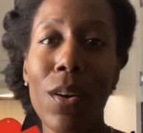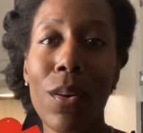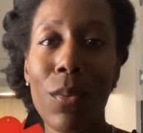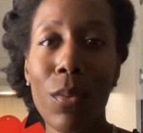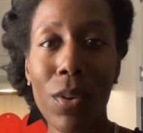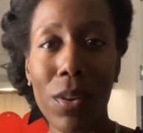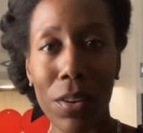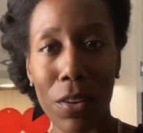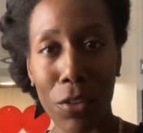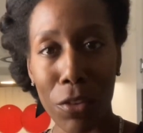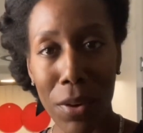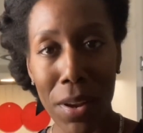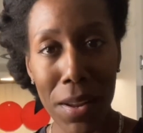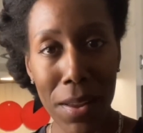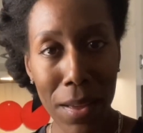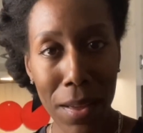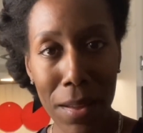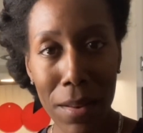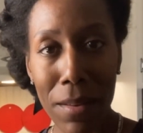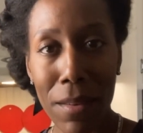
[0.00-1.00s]
We're going to drain
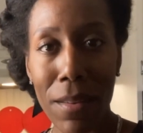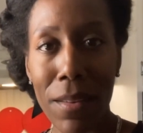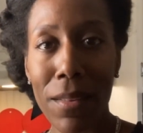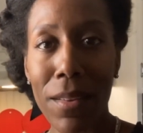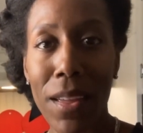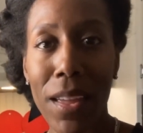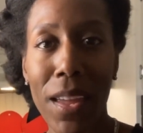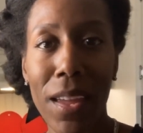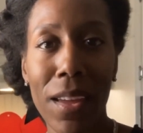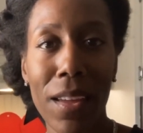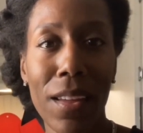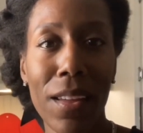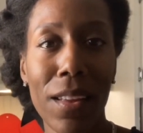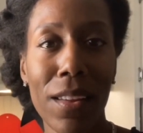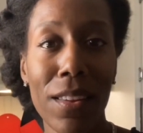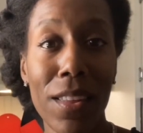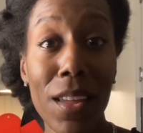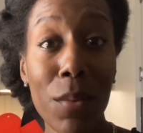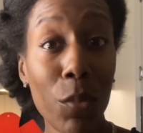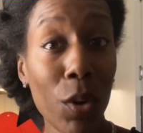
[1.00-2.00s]
that,
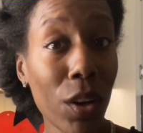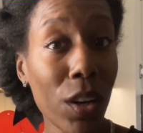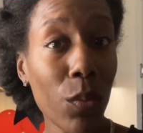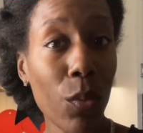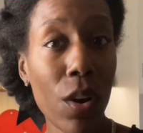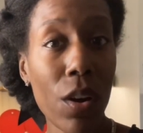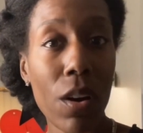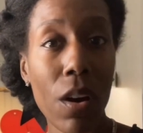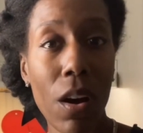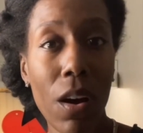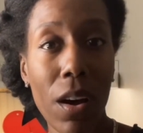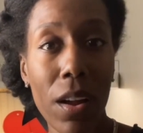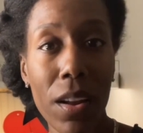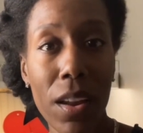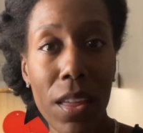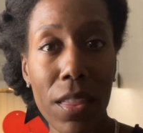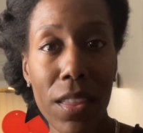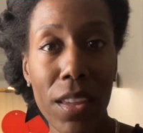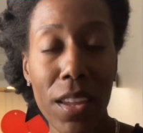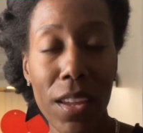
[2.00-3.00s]
and then we're going to work on
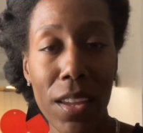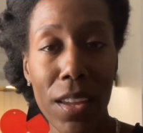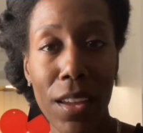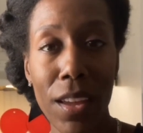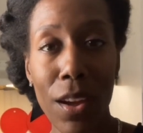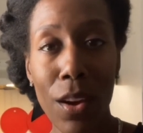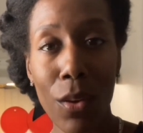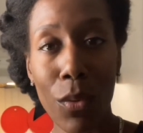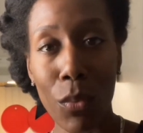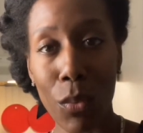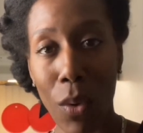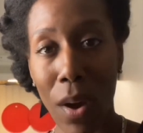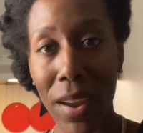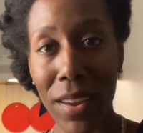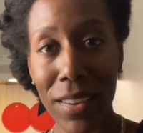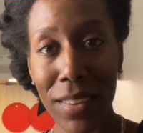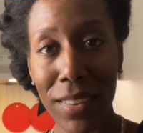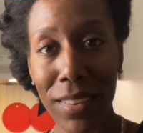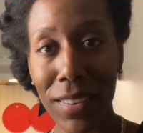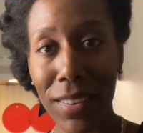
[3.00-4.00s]
the
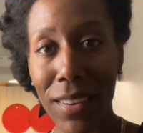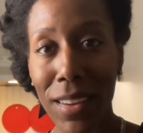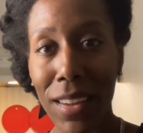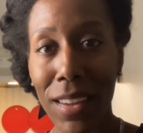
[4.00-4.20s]
rice.